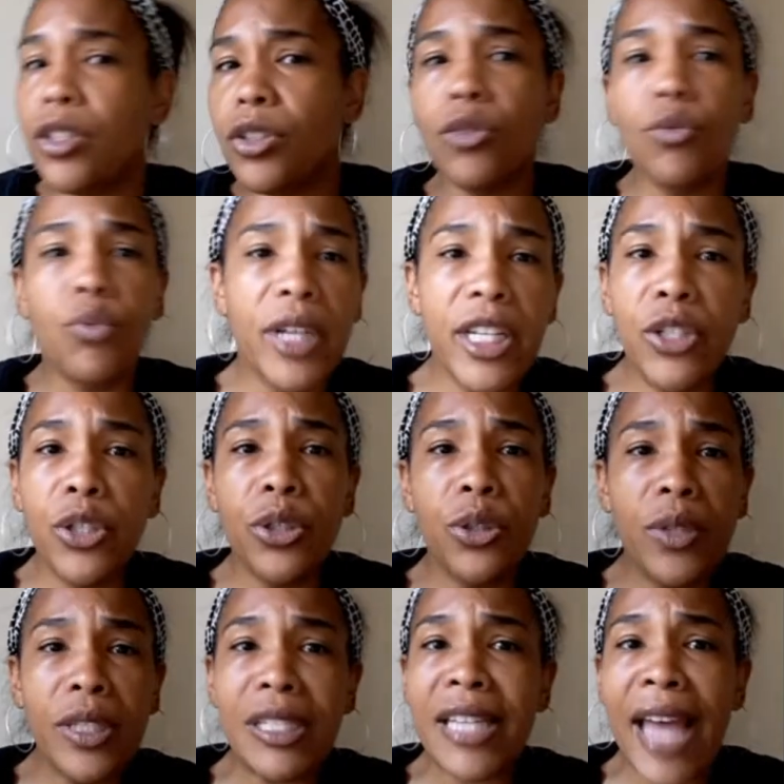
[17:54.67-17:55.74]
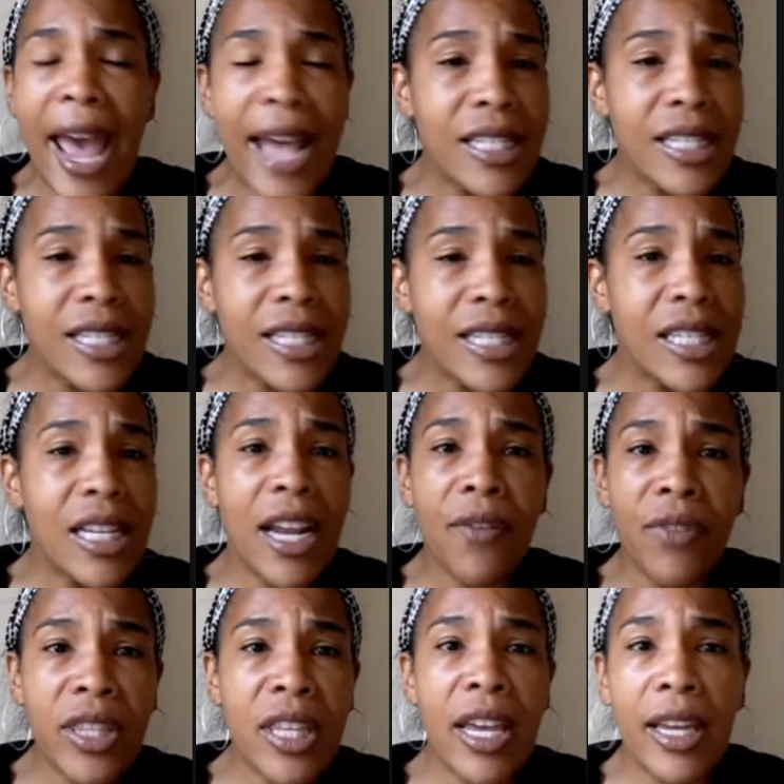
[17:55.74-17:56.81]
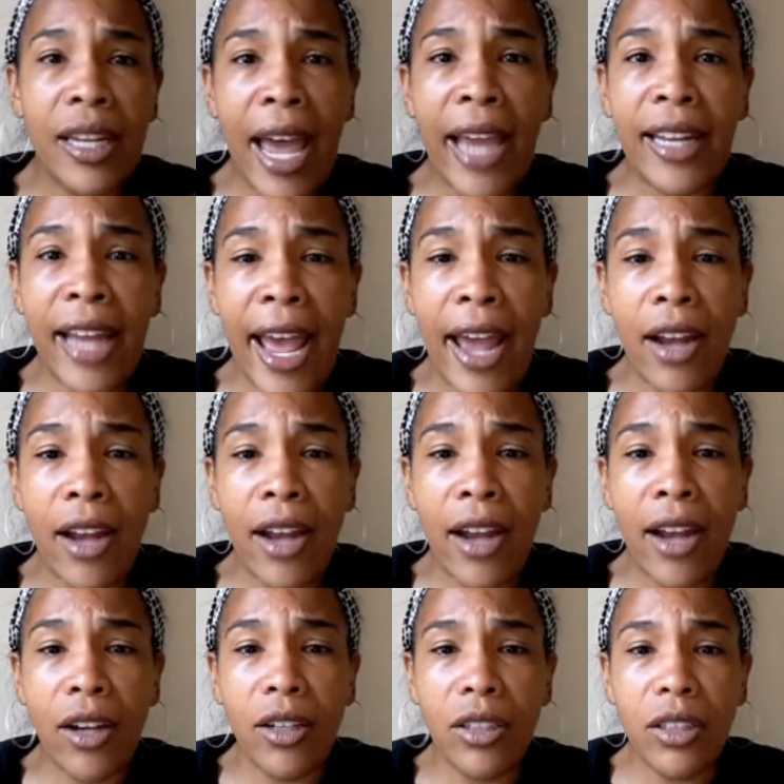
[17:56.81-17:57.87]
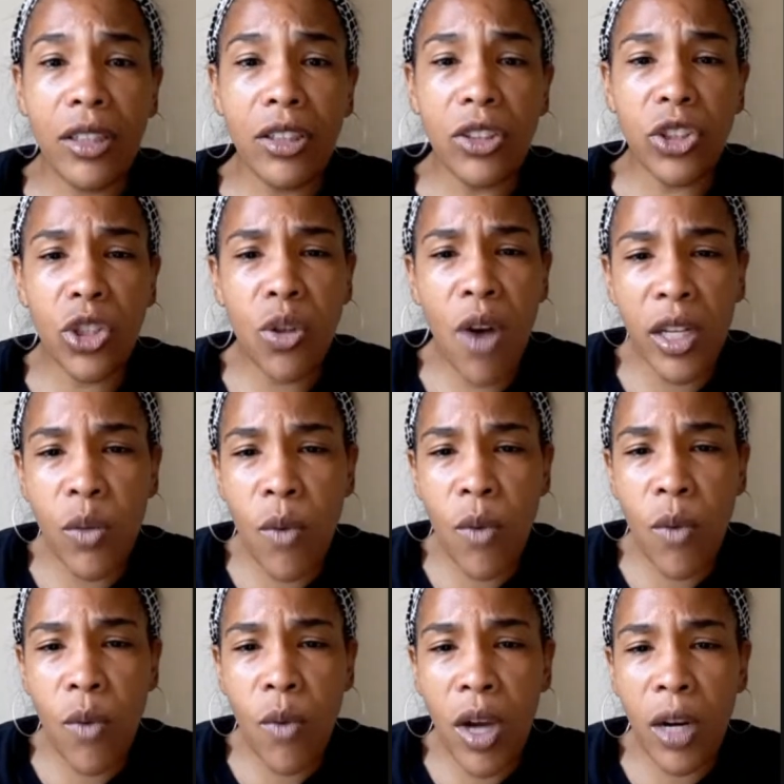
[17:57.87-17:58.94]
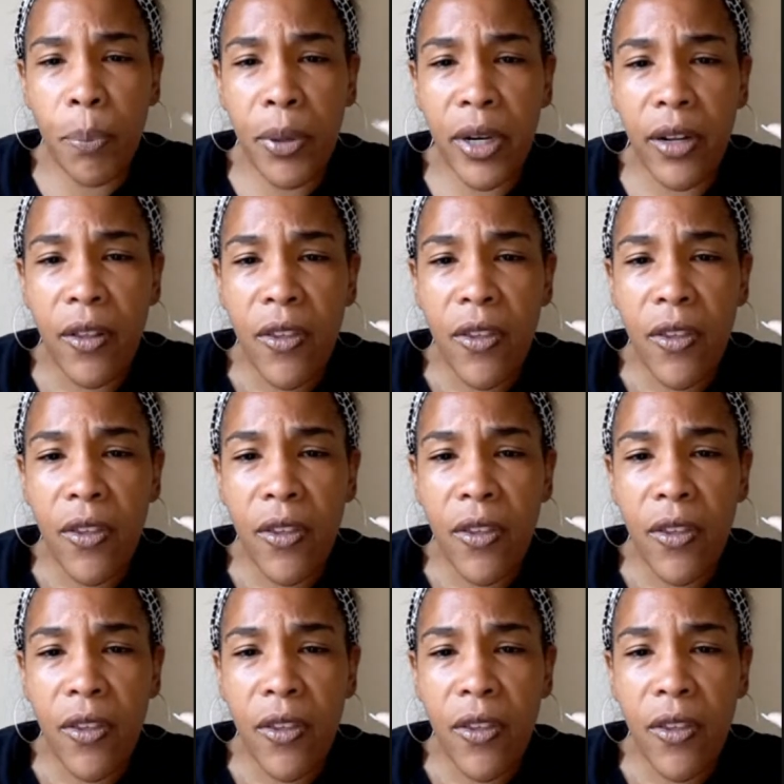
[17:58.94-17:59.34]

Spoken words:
redo the stats and everything like that. So you only want to put